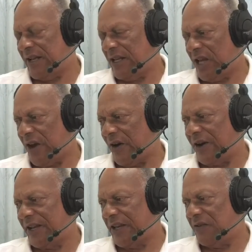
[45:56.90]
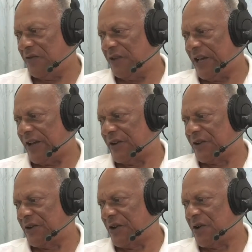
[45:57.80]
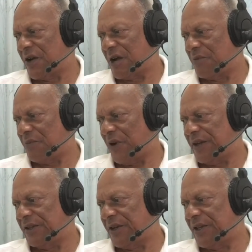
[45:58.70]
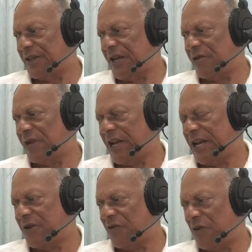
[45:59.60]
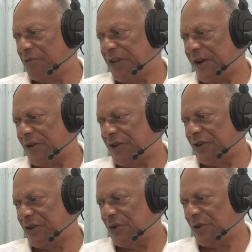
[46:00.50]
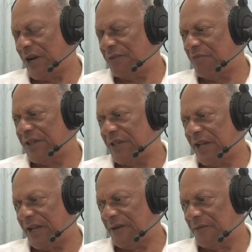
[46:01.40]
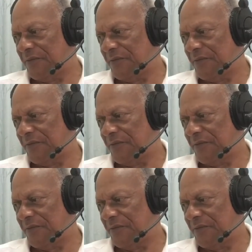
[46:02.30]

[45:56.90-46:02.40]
Cannot even get a good hookup on Gudday Grenada from Carrickou on Monday.